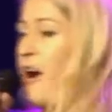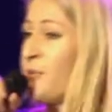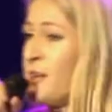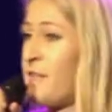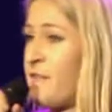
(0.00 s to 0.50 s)
I'll
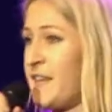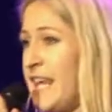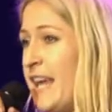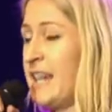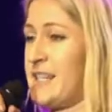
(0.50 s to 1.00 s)
never
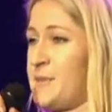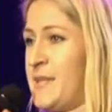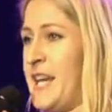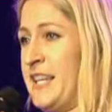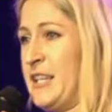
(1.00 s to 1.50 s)
forget, I just
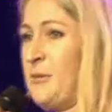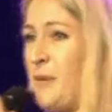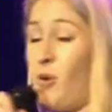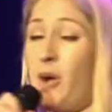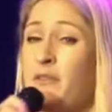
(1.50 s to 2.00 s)
want to tell you a little
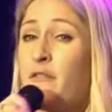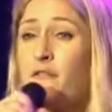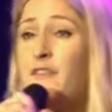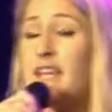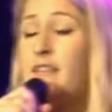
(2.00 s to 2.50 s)
bit more. I'll never
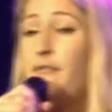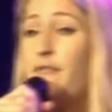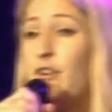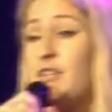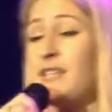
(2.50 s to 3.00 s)
forget the
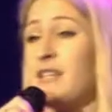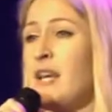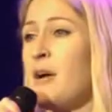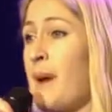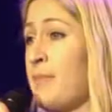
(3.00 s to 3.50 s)
first
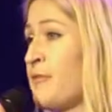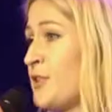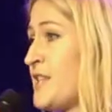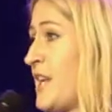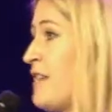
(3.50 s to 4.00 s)
Bible
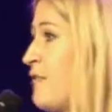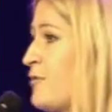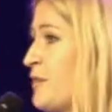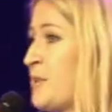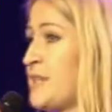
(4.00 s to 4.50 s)
verse that I ever
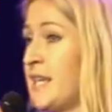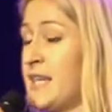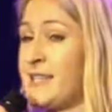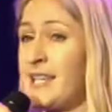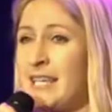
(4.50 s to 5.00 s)
read was
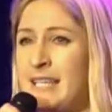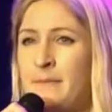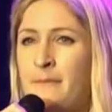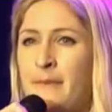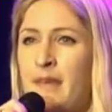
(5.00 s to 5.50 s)
this.
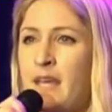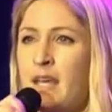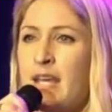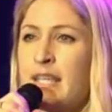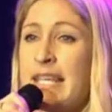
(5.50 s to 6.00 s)

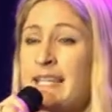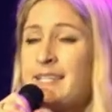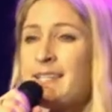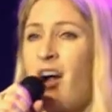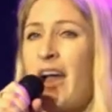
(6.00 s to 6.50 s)

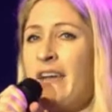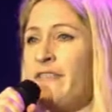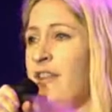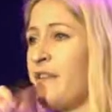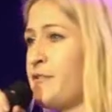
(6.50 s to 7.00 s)
Yes, I
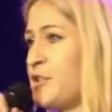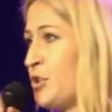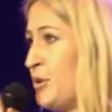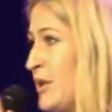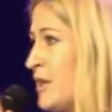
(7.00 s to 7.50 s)
have loved
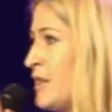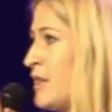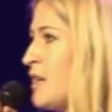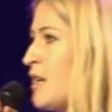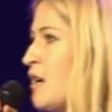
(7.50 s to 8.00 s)
you
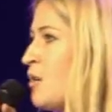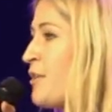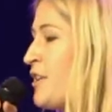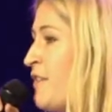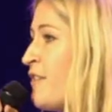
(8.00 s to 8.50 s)

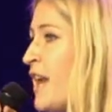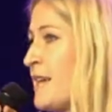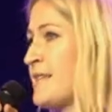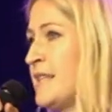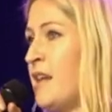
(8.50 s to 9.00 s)
with an
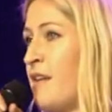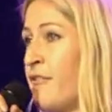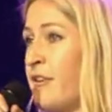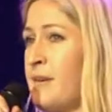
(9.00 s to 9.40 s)
everlasting love.